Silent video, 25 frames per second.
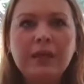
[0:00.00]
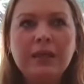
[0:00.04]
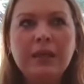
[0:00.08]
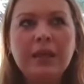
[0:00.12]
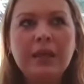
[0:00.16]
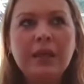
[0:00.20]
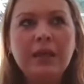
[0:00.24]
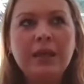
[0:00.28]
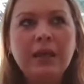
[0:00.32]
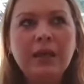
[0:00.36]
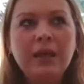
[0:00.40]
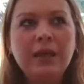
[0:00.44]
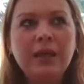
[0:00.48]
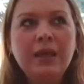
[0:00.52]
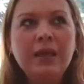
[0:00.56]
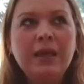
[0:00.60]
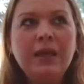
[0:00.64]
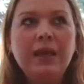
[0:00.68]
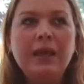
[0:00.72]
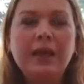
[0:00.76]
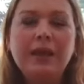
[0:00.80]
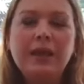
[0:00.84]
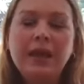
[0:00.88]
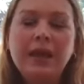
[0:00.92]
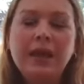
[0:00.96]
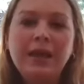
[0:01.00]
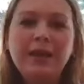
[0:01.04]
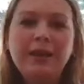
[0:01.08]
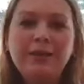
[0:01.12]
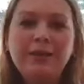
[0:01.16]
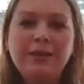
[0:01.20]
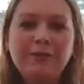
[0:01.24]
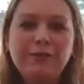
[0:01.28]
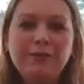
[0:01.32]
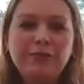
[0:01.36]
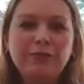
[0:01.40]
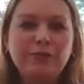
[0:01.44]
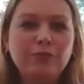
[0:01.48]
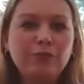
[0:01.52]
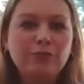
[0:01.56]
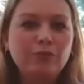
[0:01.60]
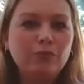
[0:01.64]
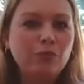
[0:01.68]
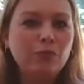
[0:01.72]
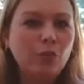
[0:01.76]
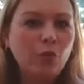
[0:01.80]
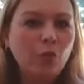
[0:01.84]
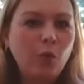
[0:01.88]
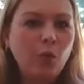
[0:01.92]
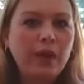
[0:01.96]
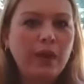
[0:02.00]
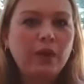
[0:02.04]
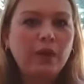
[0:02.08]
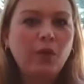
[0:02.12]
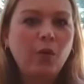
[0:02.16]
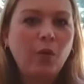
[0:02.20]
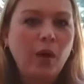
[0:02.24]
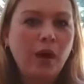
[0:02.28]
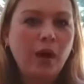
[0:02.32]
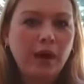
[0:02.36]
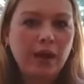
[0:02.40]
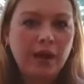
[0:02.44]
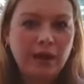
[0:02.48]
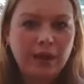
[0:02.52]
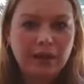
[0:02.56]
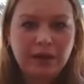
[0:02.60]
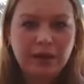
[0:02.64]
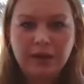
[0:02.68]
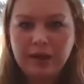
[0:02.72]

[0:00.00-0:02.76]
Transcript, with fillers: And then it kind of went quiet.